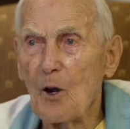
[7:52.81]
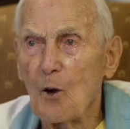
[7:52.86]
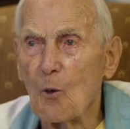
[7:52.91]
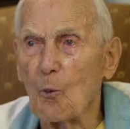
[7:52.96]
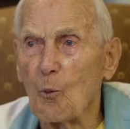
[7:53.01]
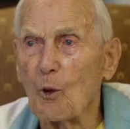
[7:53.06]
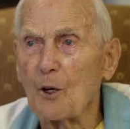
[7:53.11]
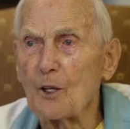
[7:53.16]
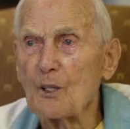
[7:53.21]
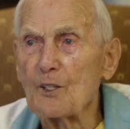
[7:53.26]

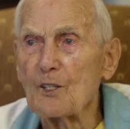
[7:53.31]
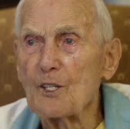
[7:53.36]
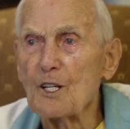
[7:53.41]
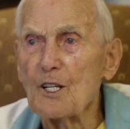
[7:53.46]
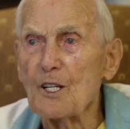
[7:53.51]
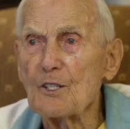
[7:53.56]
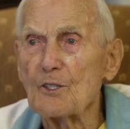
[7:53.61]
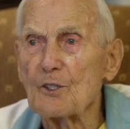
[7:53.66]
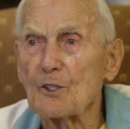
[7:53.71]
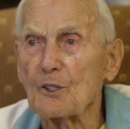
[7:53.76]
one
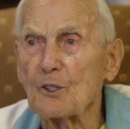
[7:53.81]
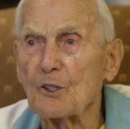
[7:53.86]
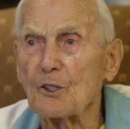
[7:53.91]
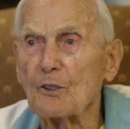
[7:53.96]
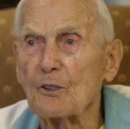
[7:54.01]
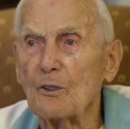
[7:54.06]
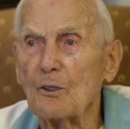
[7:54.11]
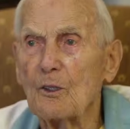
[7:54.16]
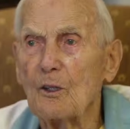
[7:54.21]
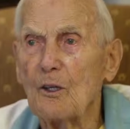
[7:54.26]

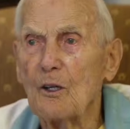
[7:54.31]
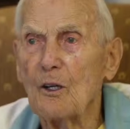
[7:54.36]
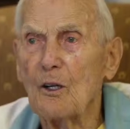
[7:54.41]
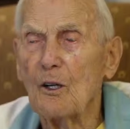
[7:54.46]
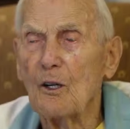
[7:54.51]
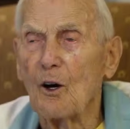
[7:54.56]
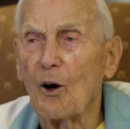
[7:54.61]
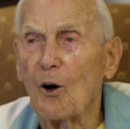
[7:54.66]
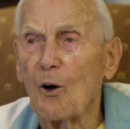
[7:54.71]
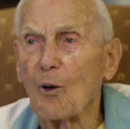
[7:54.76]
teacher,
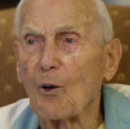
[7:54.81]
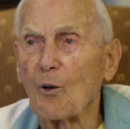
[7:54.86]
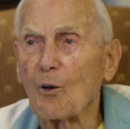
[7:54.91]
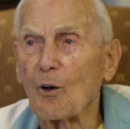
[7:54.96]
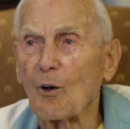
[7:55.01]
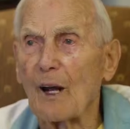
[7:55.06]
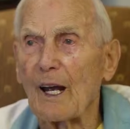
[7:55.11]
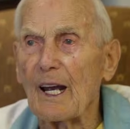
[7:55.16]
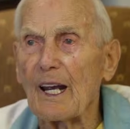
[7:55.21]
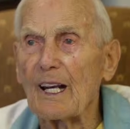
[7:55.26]
all
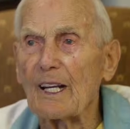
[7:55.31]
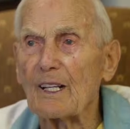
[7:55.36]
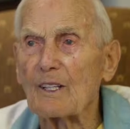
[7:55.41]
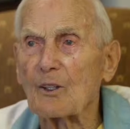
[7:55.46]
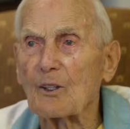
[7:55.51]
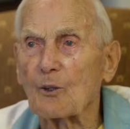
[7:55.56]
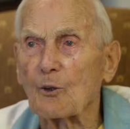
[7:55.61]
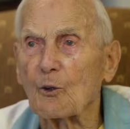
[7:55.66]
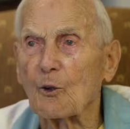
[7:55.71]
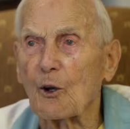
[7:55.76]
8
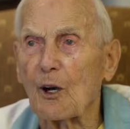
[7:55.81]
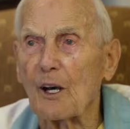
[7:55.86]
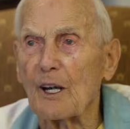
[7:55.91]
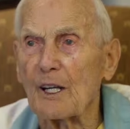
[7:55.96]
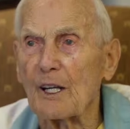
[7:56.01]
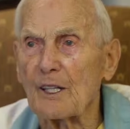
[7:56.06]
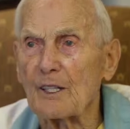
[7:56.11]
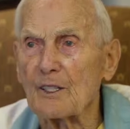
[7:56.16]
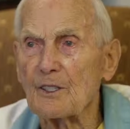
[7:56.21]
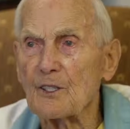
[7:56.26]

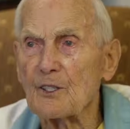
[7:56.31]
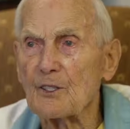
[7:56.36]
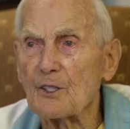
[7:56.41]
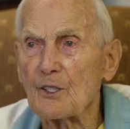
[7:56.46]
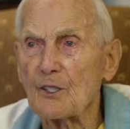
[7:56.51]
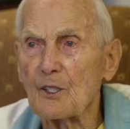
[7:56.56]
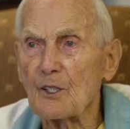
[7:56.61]
grades,